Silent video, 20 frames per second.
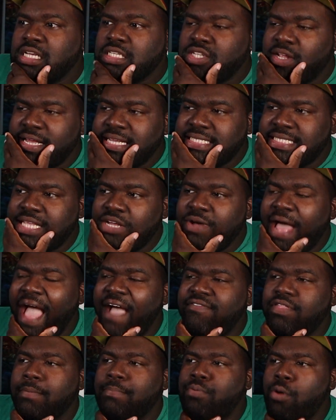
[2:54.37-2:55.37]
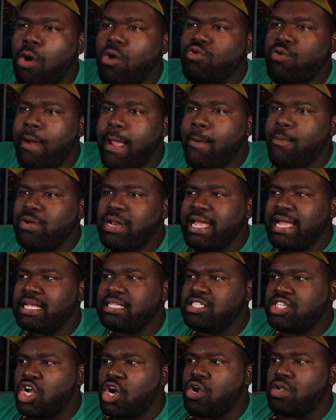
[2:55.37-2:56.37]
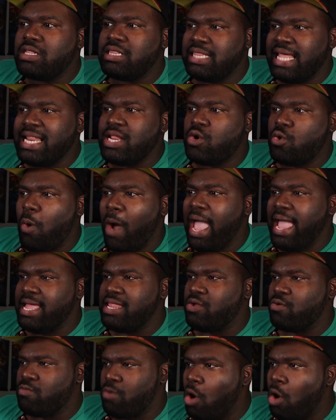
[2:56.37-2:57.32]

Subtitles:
So they still have the program when they can turn Lin Kuei into